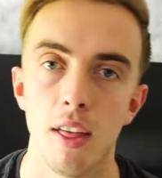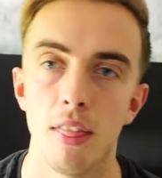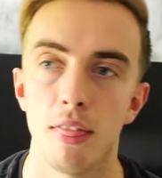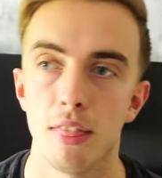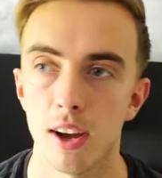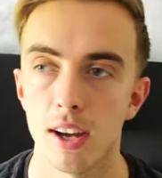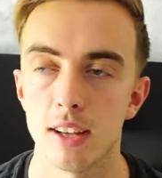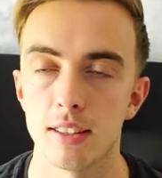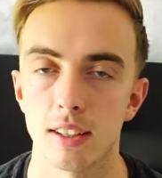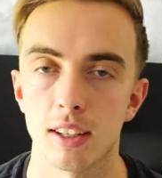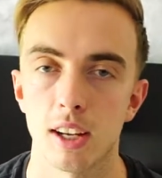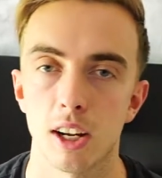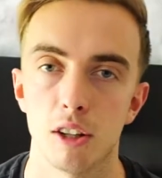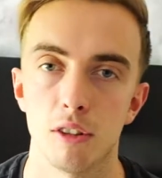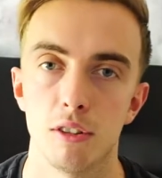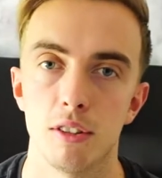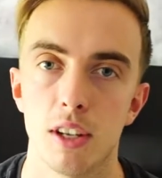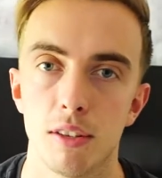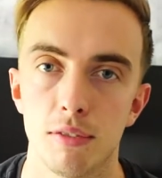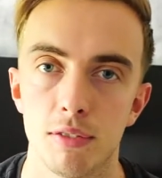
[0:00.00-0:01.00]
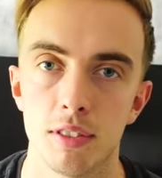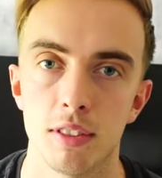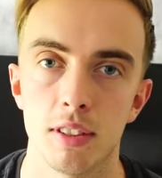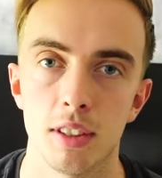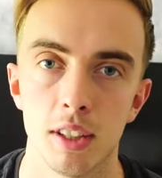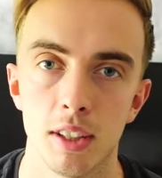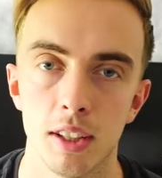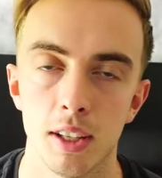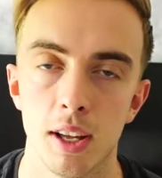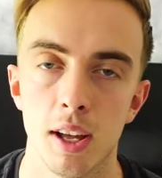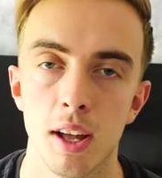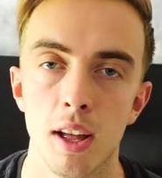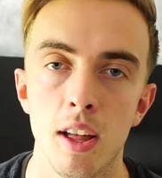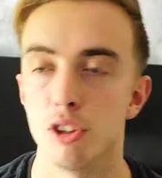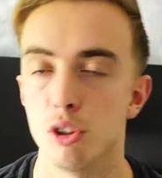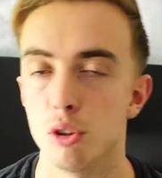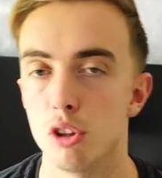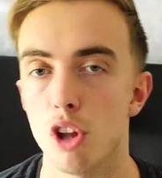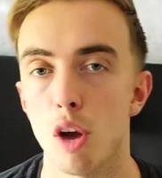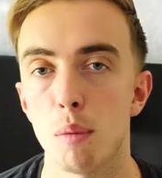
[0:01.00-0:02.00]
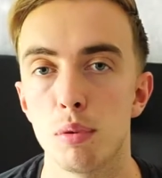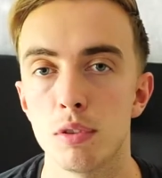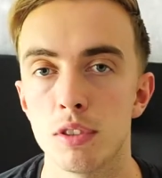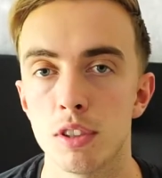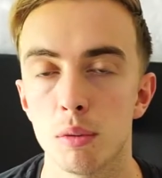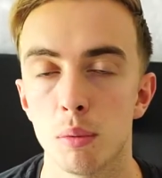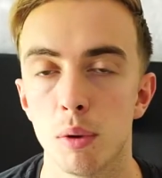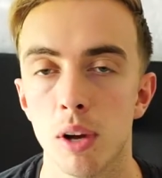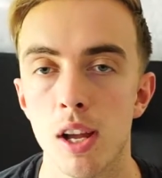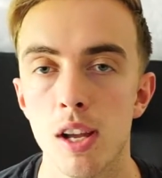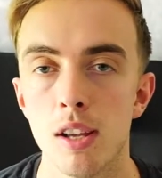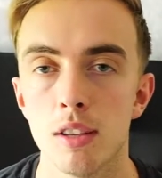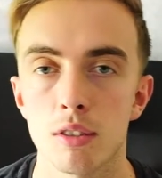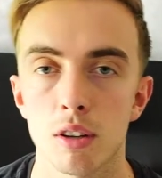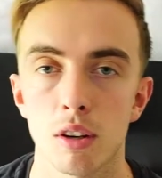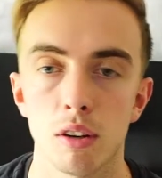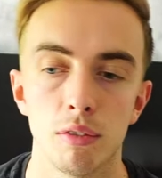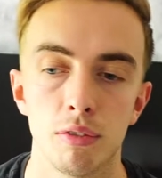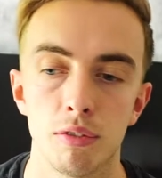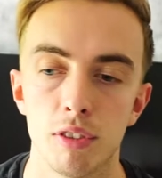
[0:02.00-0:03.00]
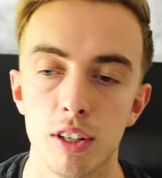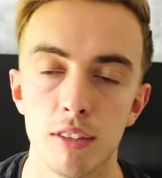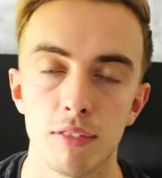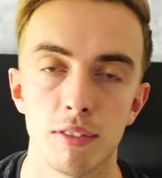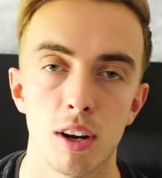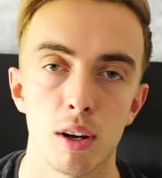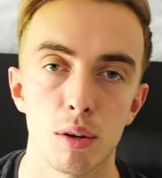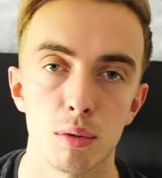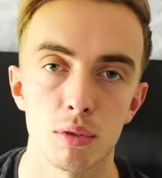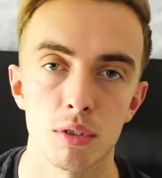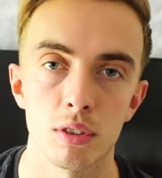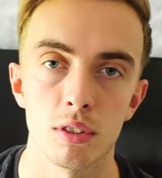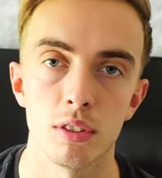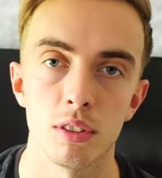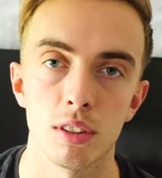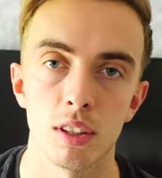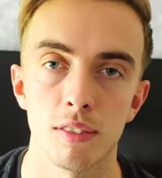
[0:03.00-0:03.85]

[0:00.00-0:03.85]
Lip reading: That is a calorie deficit, yeah? Do it the opposite way, so 3,000.